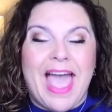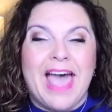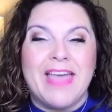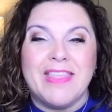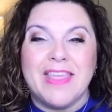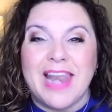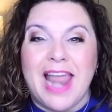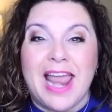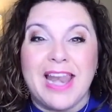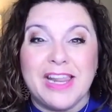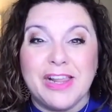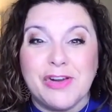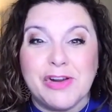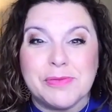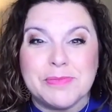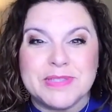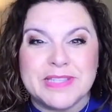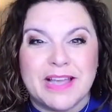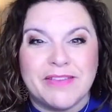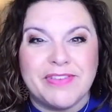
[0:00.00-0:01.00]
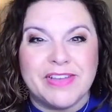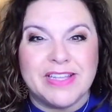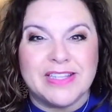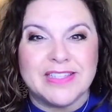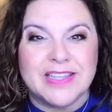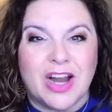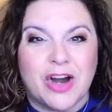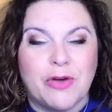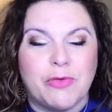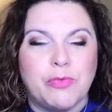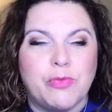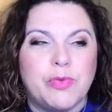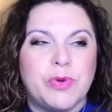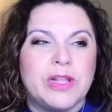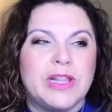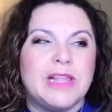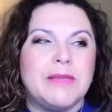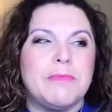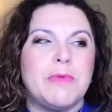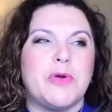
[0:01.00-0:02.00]
And then Enneagram 7s are
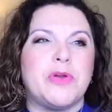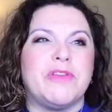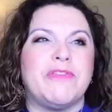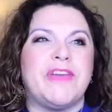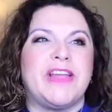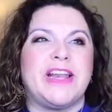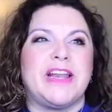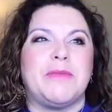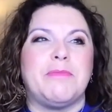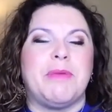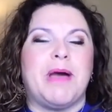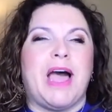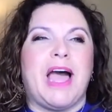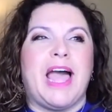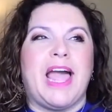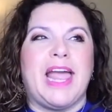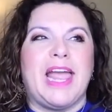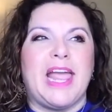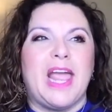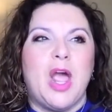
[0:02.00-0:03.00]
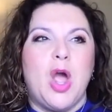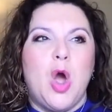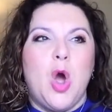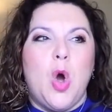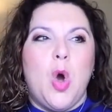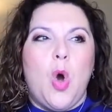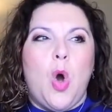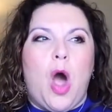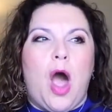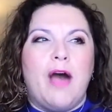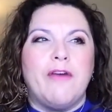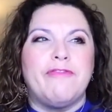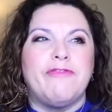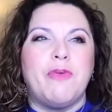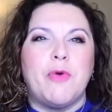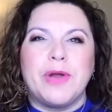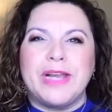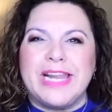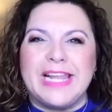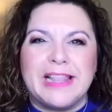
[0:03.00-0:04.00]
really motivated by
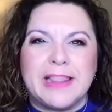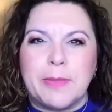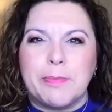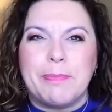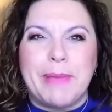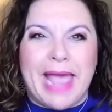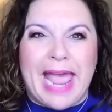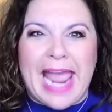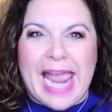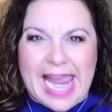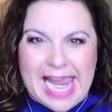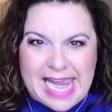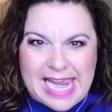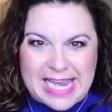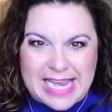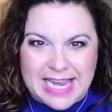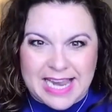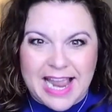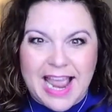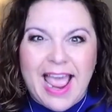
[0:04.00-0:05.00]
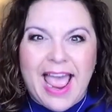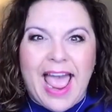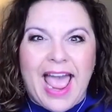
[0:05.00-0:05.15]
avoiding the pain.